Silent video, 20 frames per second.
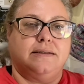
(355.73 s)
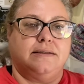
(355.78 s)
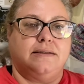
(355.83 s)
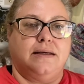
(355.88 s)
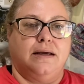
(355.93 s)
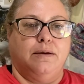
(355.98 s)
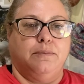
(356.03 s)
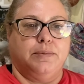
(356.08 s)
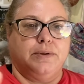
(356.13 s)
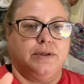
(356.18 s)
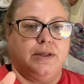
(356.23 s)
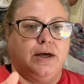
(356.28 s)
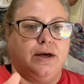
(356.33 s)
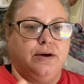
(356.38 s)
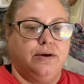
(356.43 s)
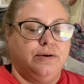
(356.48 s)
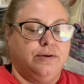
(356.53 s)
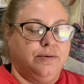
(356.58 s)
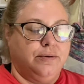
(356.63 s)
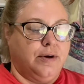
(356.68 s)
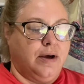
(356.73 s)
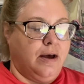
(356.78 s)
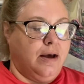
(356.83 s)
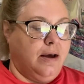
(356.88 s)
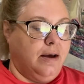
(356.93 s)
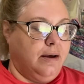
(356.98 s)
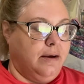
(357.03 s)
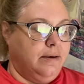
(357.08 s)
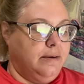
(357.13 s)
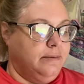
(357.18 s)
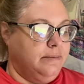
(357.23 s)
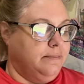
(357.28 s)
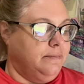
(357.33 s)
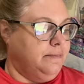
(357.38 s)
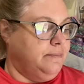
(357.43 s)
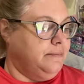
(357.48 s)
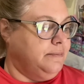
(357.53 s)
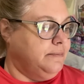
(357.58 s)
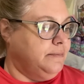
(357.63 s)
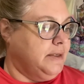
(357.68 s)
down below
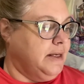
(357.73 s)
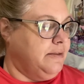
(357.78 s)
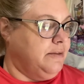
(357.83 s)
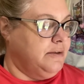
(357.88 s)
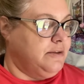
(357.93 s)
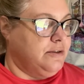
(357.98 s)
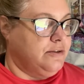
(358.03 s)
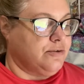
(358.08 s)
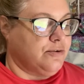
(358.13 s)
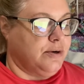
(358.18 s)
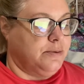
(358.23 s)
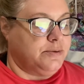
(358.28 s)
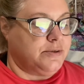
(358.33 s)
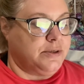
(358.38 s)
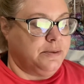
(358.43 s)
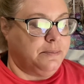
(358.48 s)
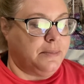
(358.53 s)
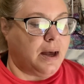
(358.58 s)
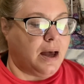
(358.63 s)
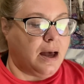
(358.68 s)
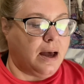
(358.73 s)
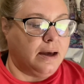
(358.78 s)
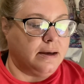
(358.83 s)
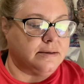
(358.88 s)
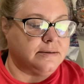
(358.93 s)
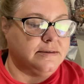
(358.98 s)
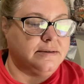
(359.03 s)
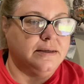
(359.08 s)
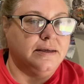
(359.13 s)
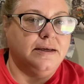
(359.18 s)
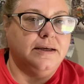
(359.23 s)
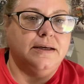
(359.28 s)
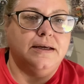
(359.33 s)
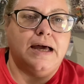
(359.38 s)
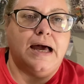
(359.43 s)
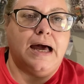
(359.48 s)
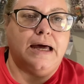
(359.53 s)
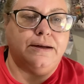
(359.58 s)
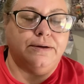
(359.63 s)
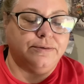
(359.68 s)
in the description box.
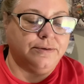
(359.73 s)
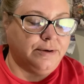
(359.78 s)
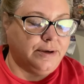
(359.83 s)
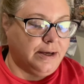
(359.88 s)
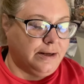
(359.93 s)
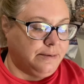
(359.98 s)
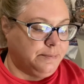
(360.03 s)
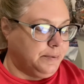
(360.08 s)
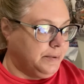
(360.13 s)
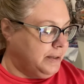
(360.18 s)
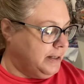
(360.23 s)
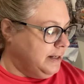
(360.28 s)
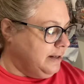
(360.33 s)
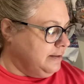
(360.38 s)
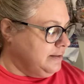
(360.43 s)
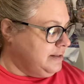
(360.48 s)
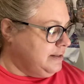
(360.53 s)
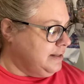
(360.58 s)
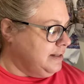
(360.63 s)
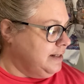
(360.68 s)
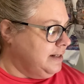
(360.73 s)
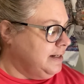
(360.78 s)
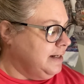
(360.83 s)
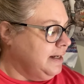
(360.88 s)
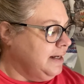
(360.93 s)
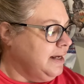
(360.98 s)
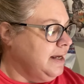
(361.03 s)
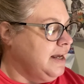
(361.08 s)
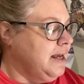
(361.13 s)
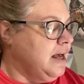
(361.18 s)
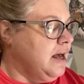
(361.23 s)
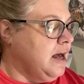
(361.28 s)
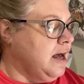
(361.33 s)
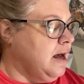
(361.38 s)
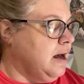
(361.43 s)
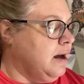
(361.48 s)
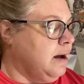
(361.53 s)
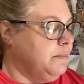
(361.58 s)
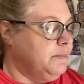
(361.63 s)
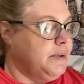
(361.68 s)
I don't know how to pronounce it.
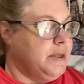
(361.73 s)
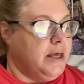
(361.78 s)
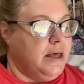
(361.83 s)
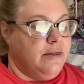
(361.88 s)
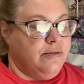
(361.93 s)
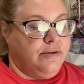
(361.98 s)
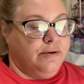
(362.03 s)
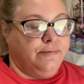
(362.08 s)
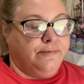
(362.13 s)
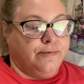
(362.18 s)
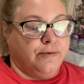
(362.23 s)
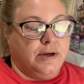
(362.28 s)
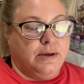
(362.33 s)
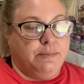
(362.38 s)
The free